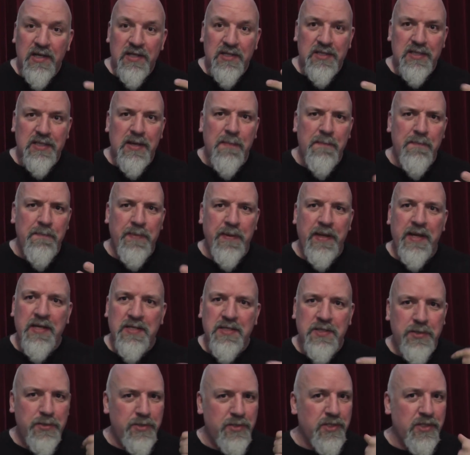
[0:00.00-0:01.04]
Some
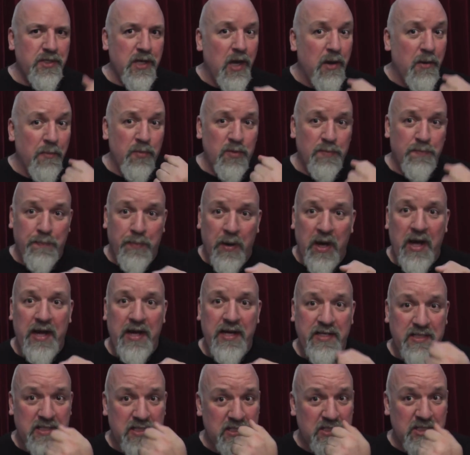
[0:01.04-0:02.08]
beers you just I would
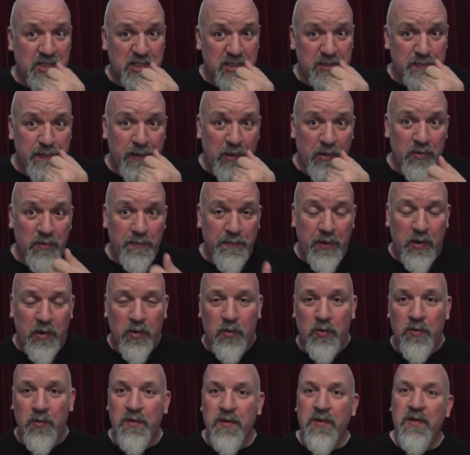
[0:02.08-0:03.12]
pay to just smell the
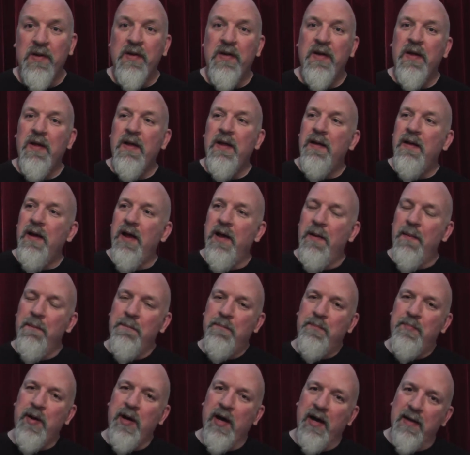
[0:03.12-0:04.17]
bottle, um,
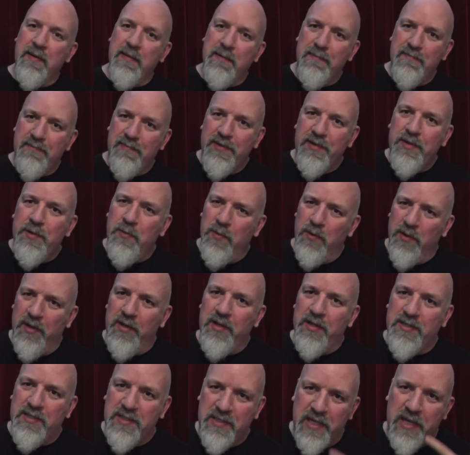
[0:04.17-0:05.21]
but you
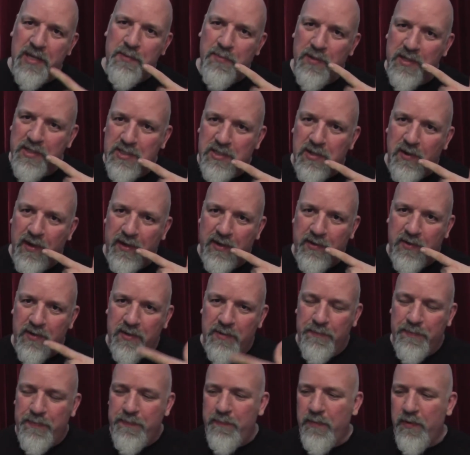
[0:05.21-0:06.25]
want to see what it's like
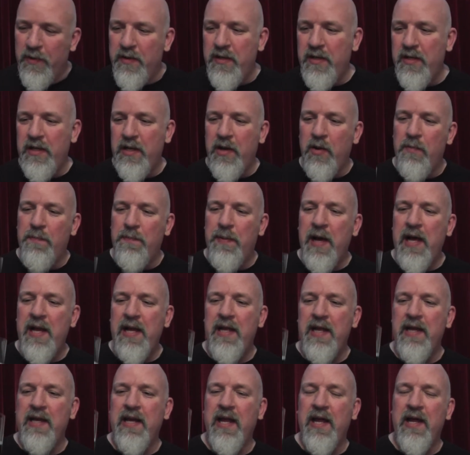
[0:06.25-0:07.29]
on on the old
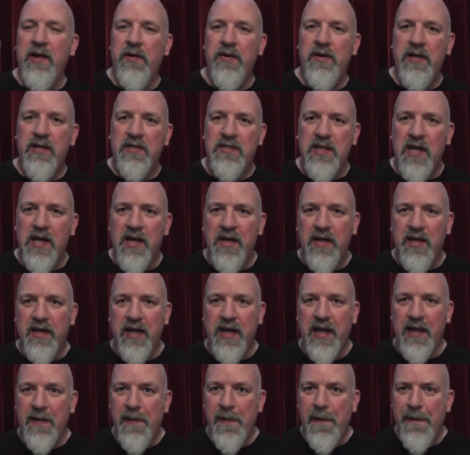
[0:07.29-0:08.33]
palate and that, on the tongue and
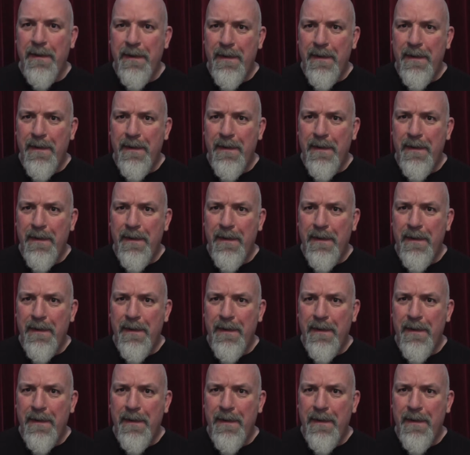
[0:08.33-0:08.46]
that.